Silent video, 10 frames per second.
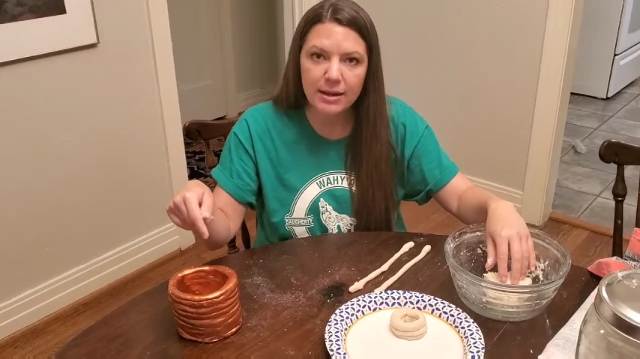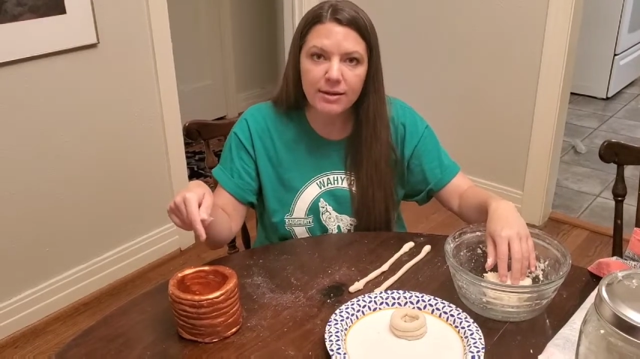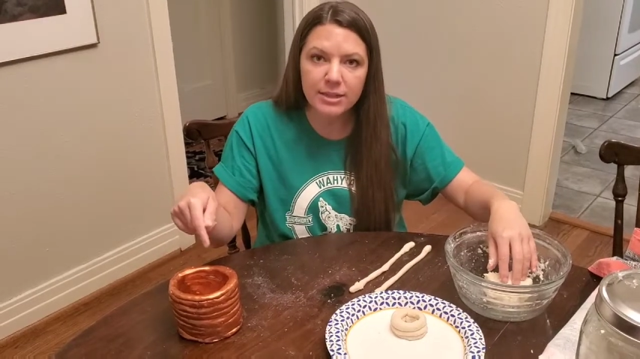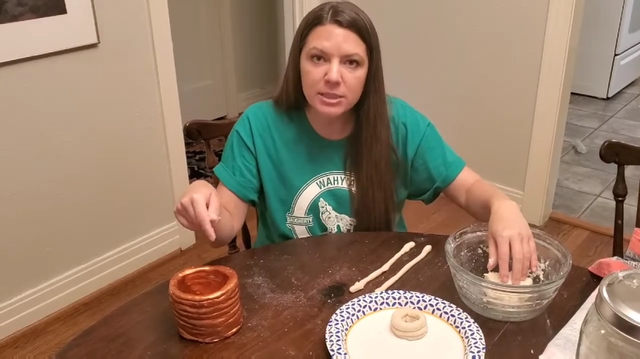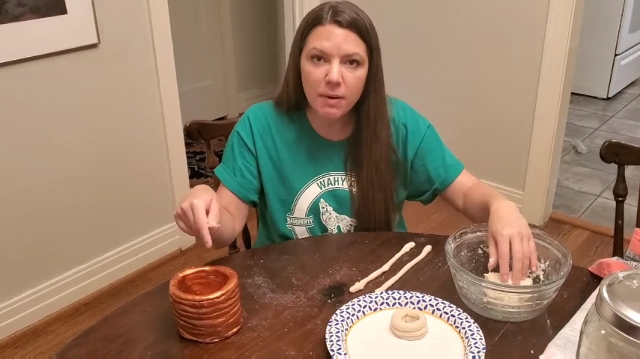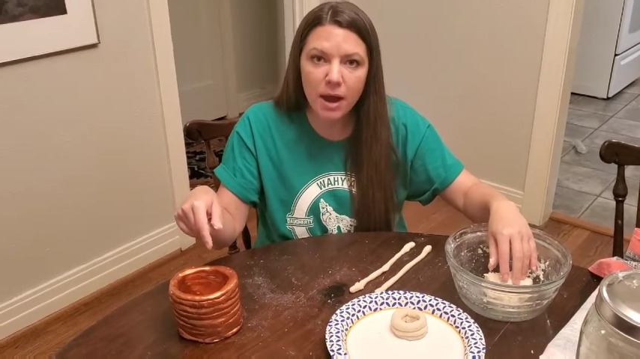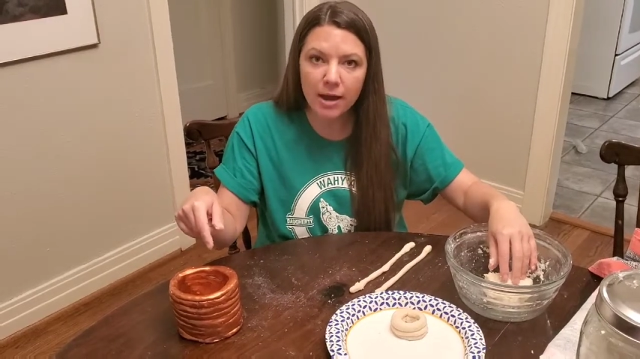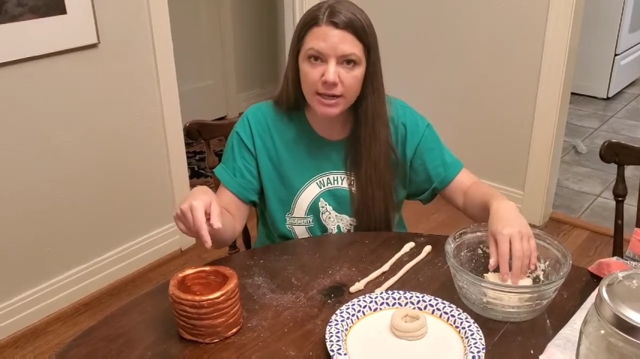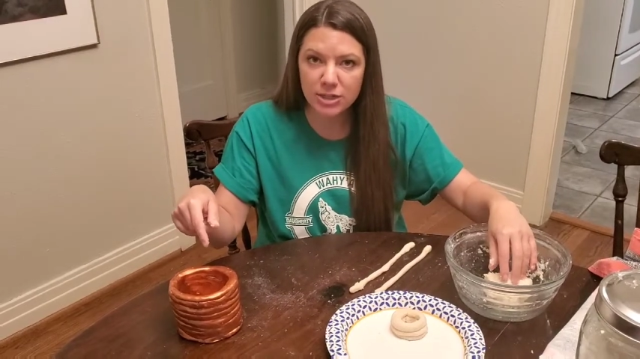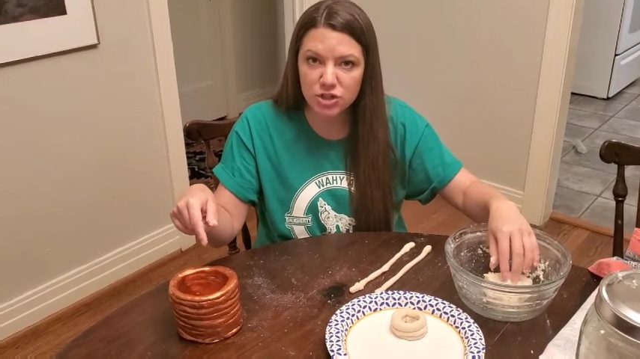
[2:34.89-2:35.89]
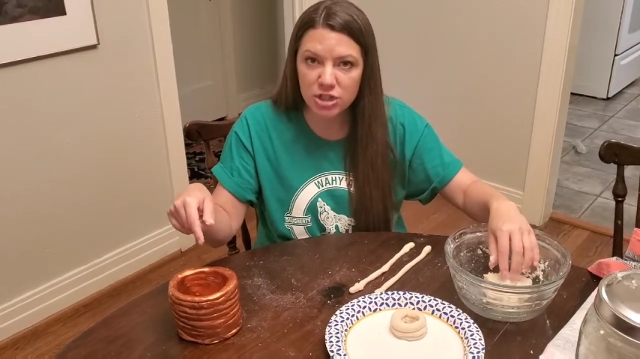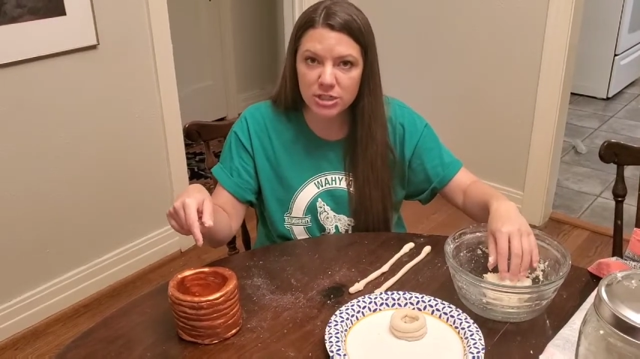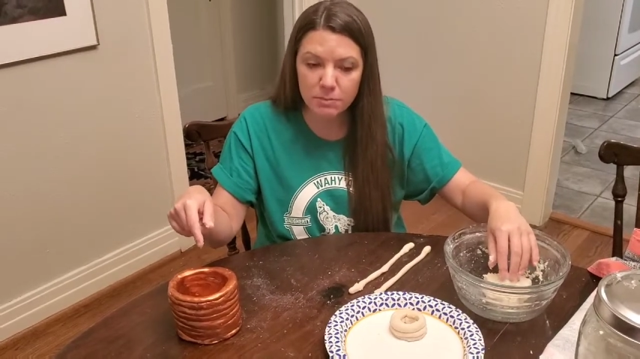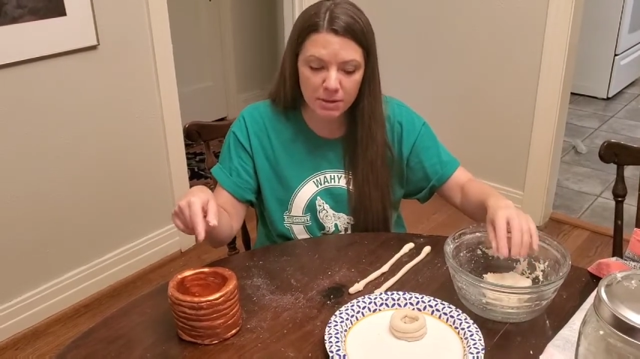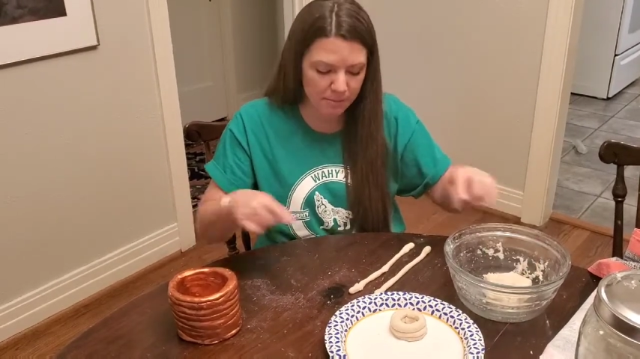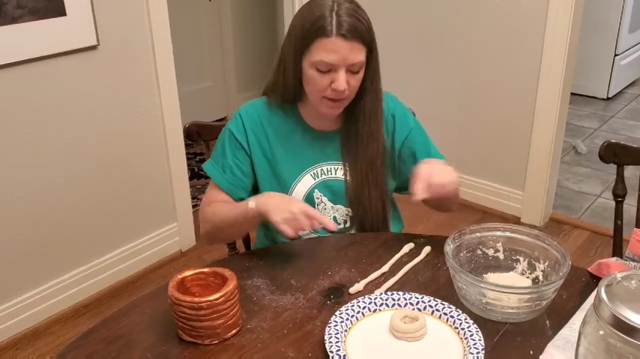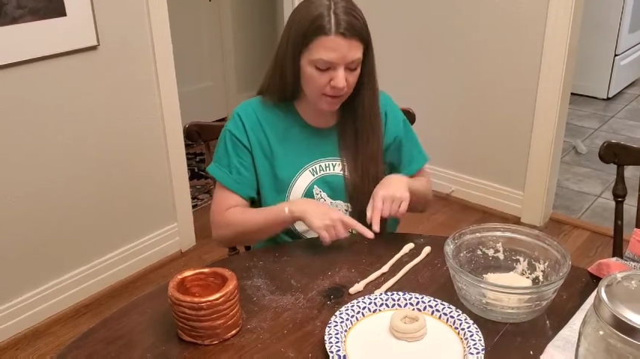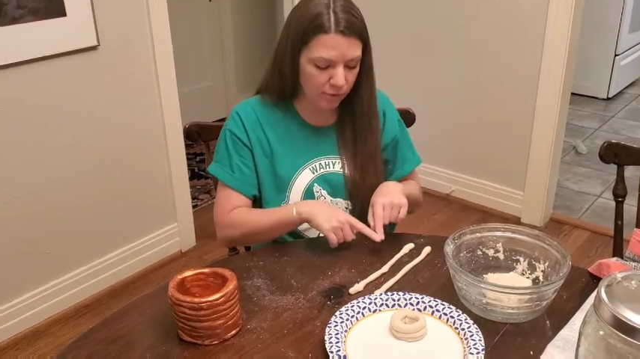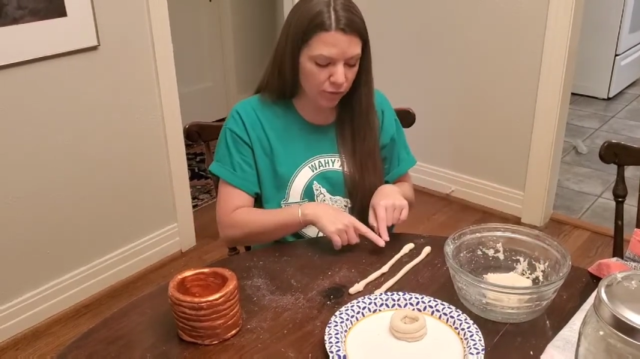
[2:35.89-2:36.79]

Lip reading: Now this pot has just been made